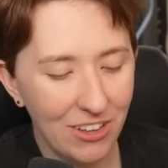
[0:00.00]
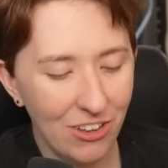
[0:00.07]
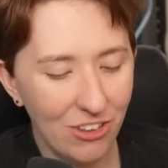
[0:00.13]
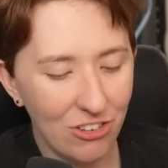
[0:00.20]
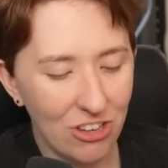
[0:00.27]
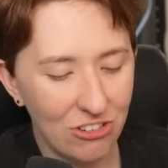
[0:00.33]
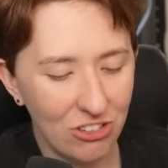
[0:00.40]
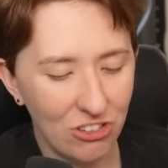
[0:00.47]

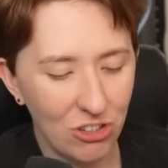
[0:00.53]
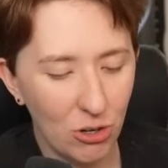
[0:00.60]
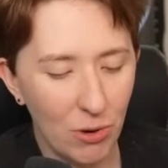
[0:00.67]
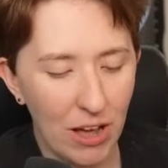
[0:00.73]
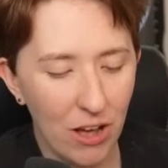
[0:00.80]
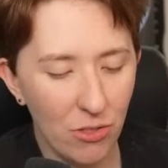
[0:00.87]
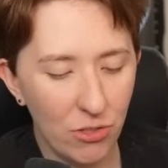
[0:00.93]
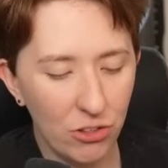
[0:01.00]
Shen Qingqiu
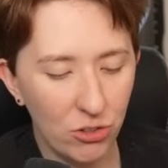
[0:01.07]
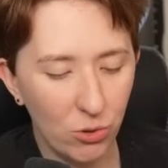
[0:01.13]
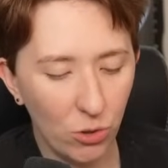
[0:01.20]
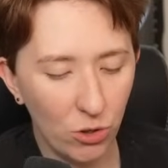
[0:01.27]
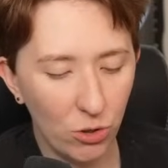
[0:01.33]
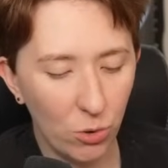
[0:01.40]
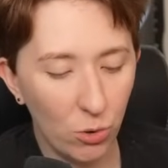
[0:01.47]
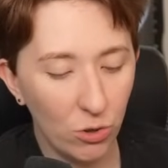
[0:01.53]
held the
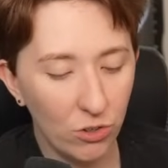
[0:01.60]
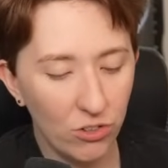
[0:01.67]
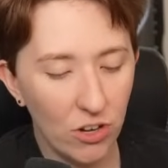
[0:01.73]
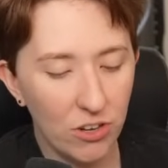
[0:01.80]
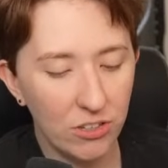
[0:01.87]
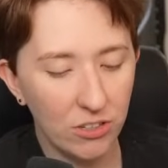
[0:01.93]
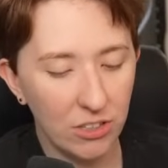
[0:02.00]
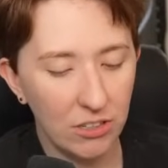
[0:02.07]
sword
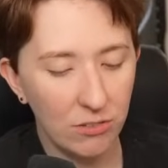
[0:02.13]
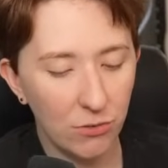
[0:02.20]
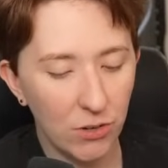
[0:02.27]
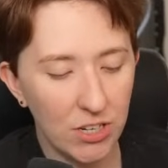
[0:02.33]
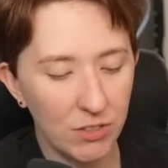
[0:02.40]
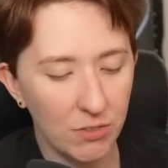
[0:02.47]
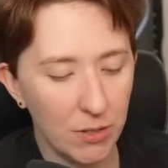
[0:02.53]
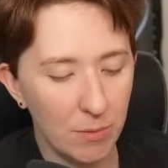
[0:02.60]
horizontally in
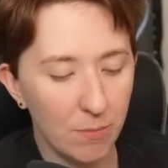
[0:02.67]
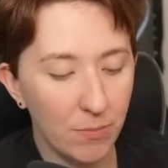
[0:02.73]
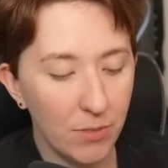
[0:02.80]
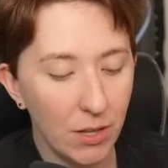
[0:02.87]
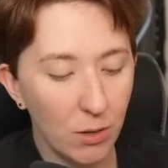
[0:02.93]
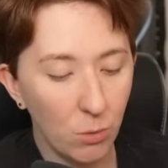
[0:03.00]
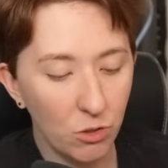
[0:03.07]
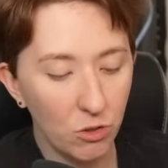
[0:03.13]
front of him.
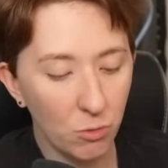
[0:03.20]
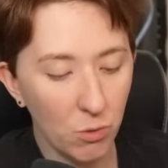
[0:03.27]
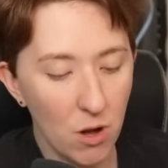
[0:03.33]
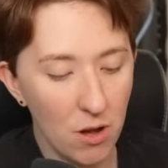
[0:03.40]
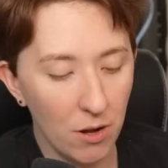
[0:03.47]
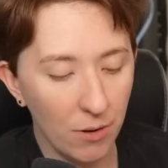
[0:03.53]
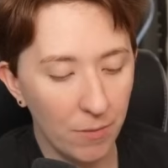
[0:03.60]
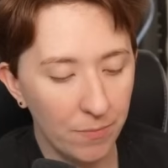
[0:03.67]
What's
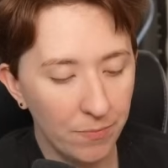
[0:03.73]
wrong?